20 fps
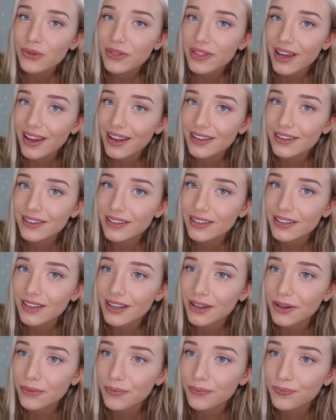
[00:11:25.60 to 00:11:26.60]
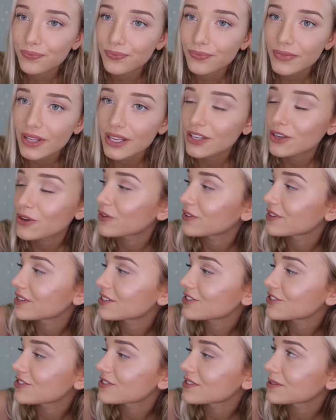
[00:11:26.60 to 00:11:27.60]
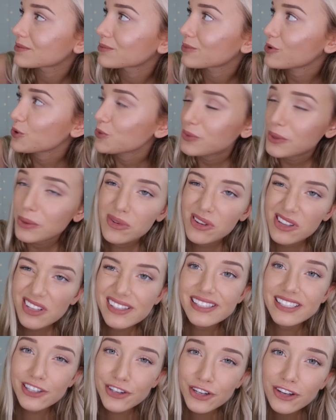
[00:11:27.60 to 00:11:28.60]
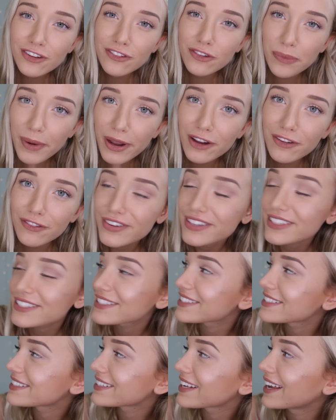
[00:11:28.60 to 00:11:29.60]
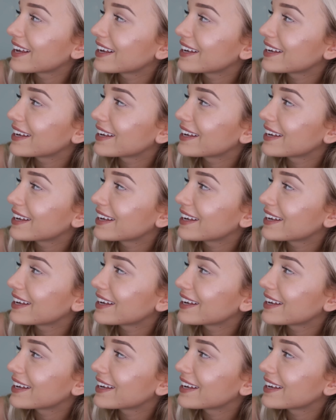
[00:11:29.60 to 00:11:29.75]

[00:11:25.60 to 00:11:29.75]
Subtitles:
that I know it's just it's cereal for breakfast.